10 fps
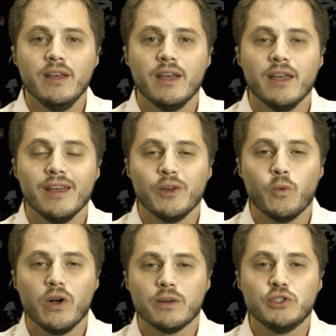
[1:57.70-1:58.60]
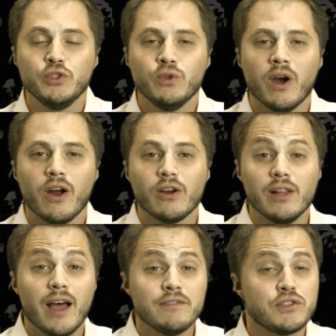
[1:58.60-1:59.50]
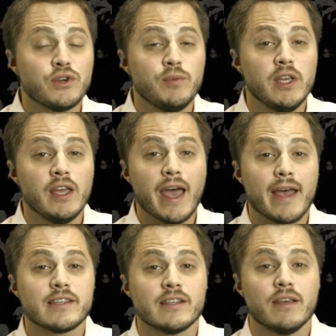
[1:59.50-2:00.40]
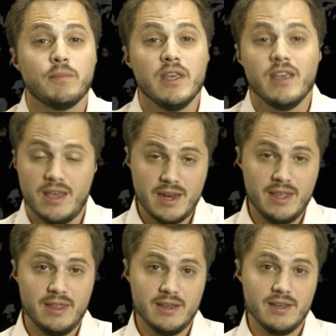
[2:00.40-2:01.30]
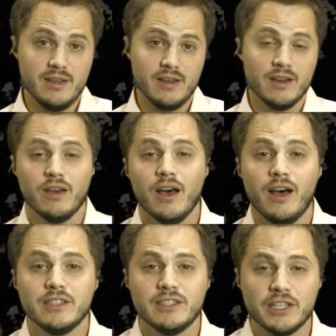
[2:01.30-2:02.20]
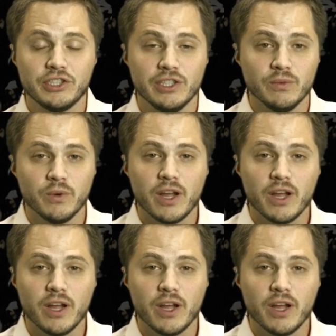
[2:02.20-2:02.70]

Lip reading: and welcome to our live streaming Ask Me Anything session. We're